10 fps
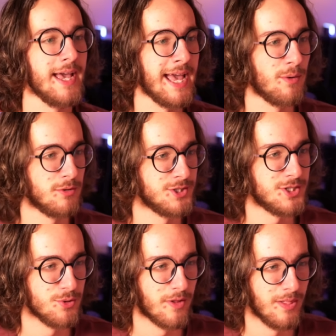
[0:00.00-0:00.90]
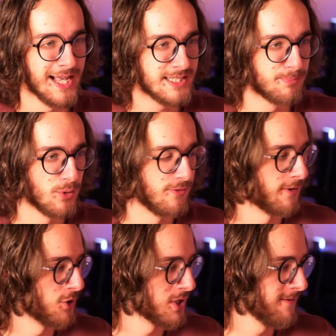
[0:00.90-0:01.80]
And we'll just do the less bold
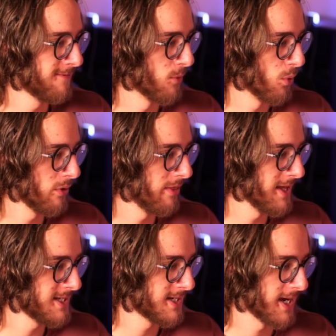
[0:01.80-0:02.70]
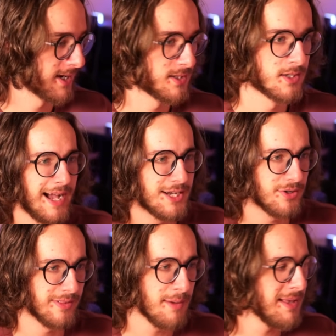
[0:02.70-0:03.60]
version for this text.
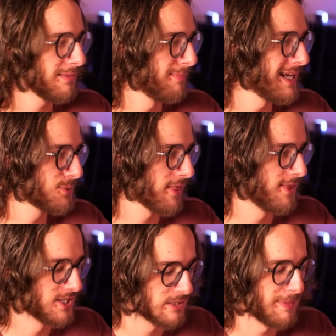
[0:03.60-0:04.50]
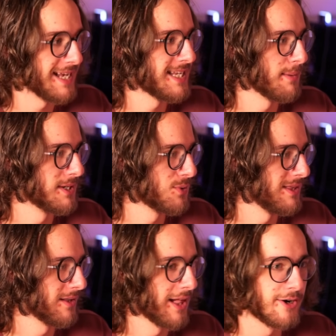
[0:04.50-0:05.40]
Actually, let me mess with the spacing
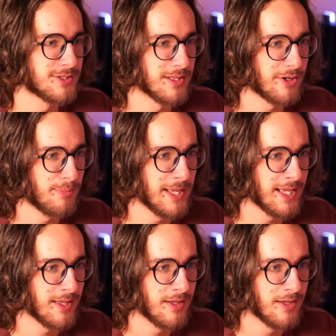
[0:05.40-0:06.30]
between the letters a little bit.